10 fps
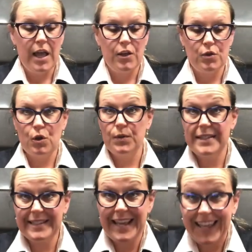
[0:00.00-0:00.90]
you don't
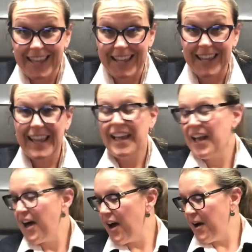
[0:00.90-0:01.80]
stink,
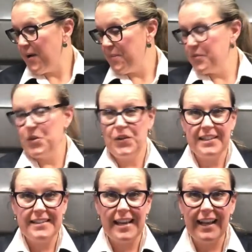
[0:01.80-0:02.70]
you can
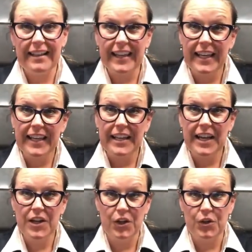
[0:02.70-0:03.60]
stay clean,
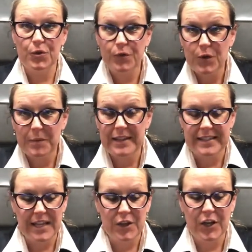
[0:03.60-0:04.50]
your uniform can
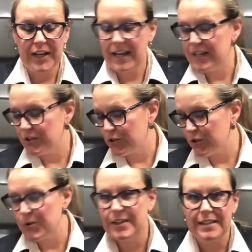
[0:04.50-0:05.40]
stay looking nice, your
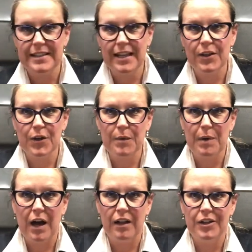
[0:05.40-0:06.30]
shoes can stay looking
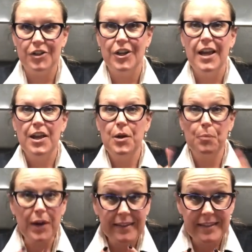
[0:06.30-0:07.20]
polished, your
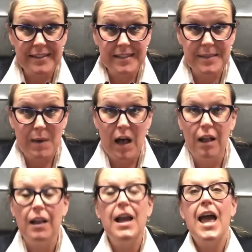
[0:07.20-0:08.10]
breath doesn't
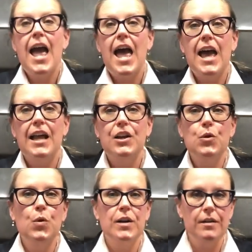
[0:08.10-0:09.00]
smell, and
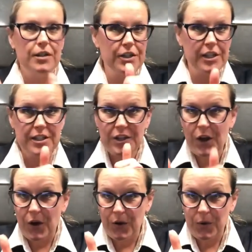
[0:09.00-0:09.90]
you are good to
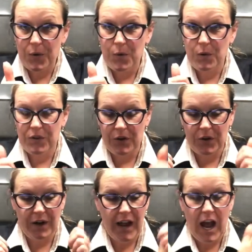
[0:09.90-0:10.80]
go with
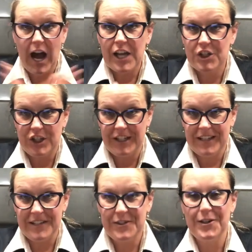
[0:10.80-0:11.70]
your
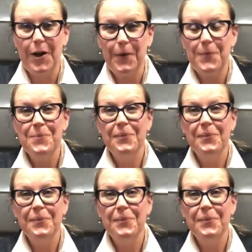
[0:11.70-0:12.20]
hygiene. So